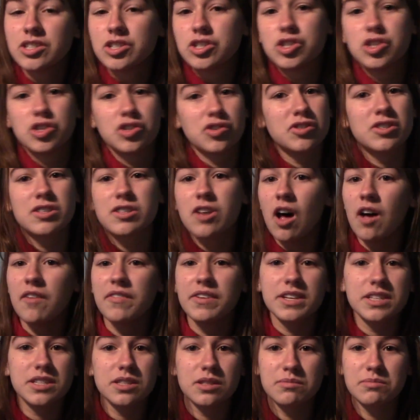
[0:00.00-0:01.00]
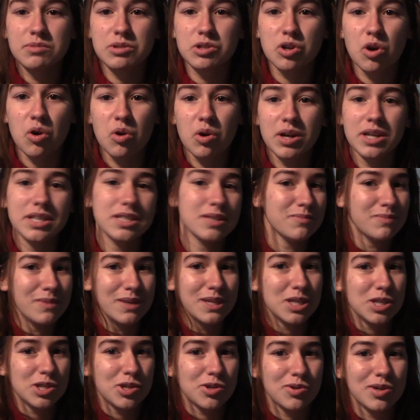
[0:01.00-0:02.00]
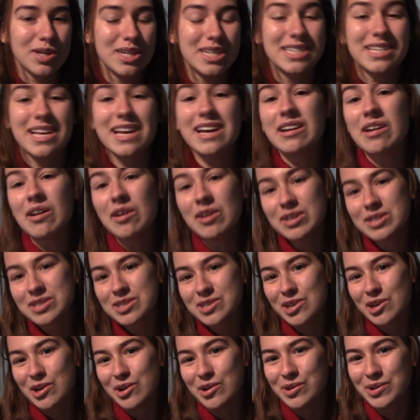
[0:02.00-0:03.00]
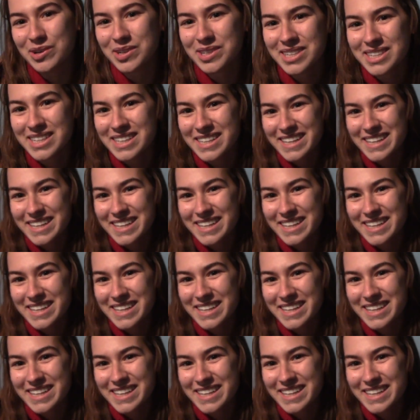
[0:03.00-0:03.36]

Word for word: solving some stories and mysteries, and also